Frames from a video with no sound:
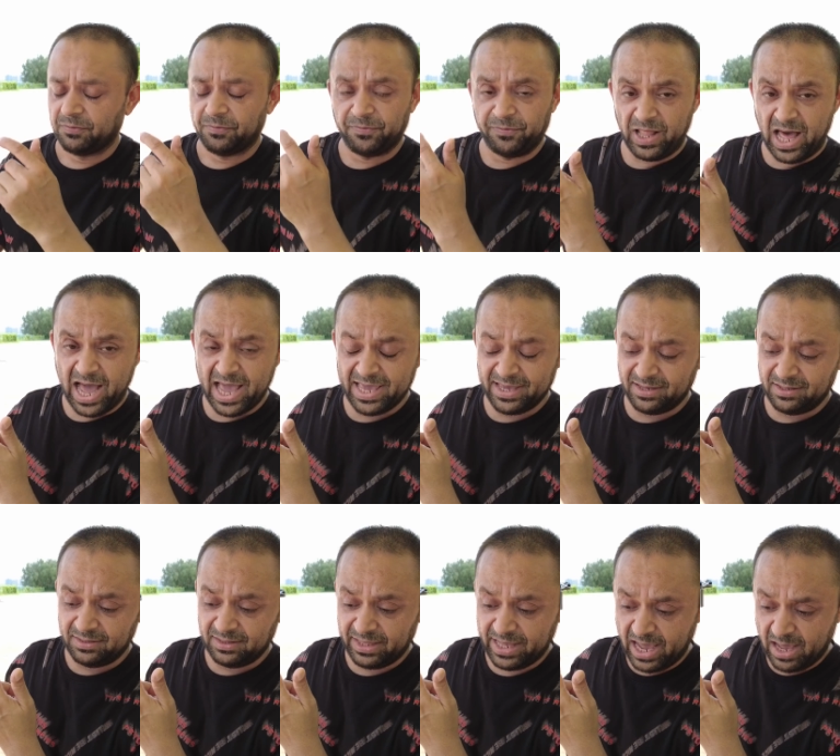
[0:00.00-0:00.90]

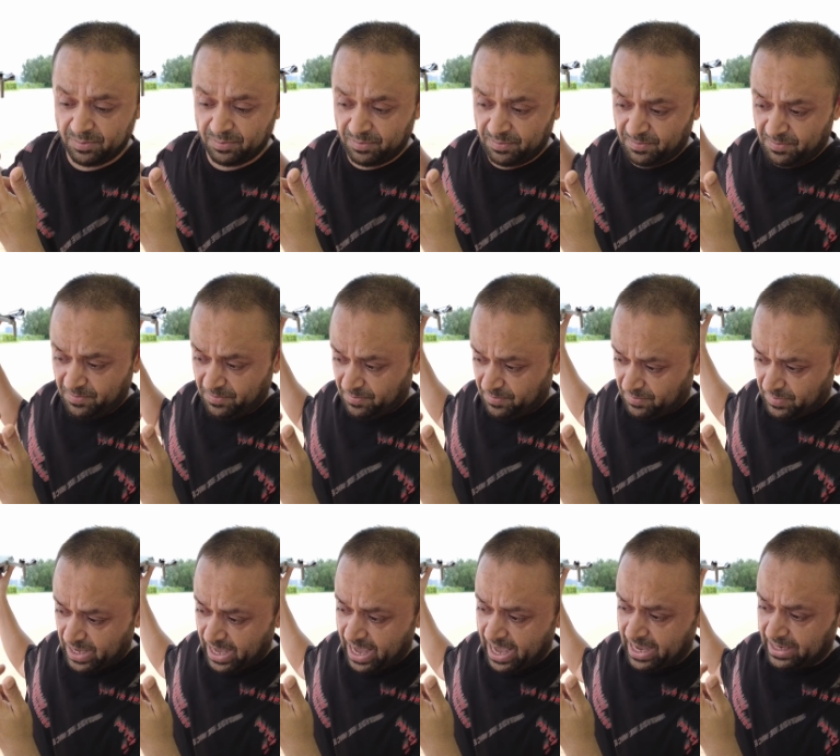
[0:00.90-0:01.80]
flying them
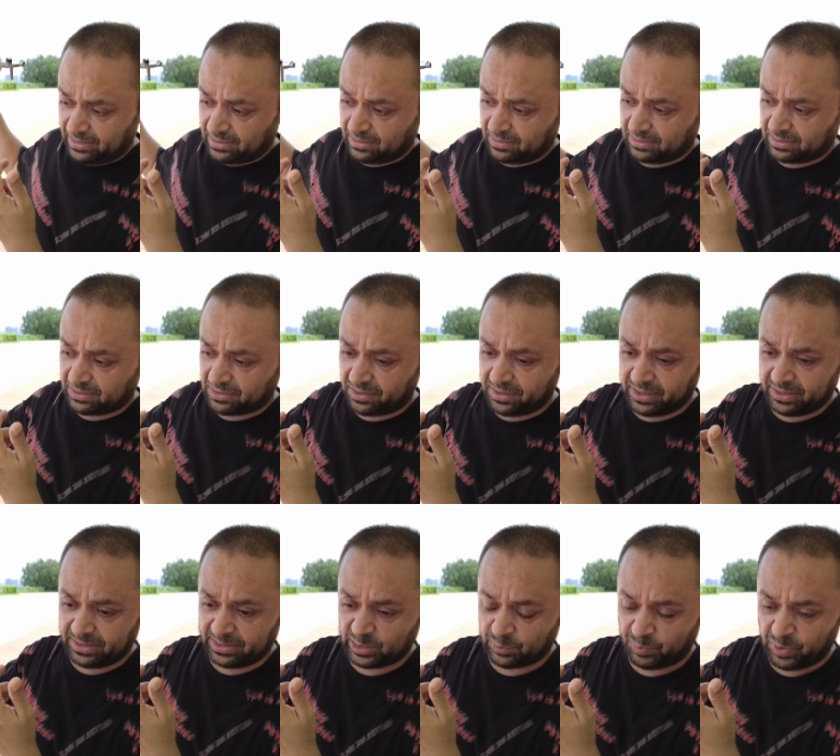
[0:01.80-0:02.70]
at
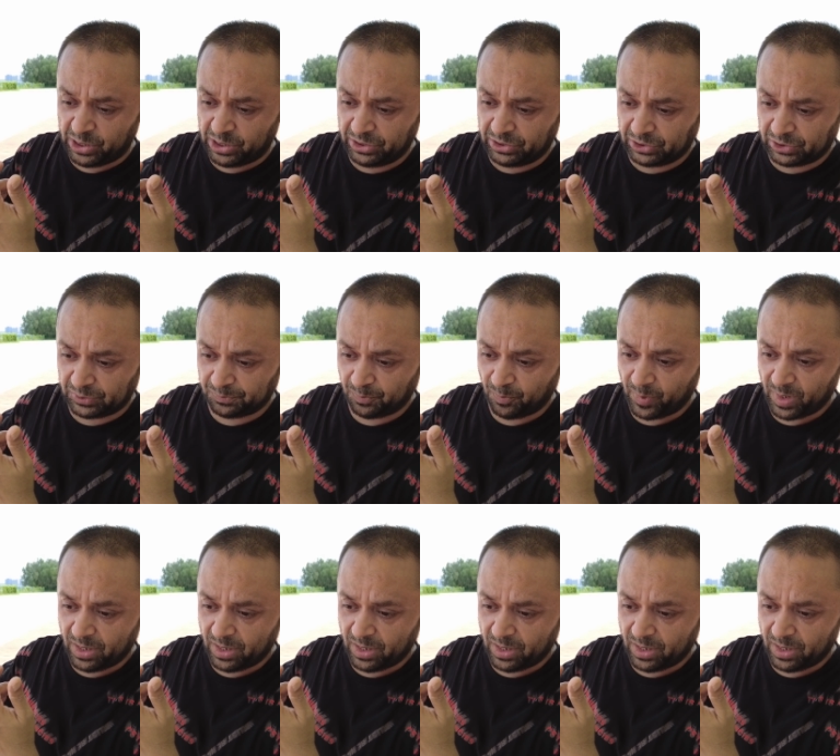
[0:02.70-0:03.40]
certain speeds,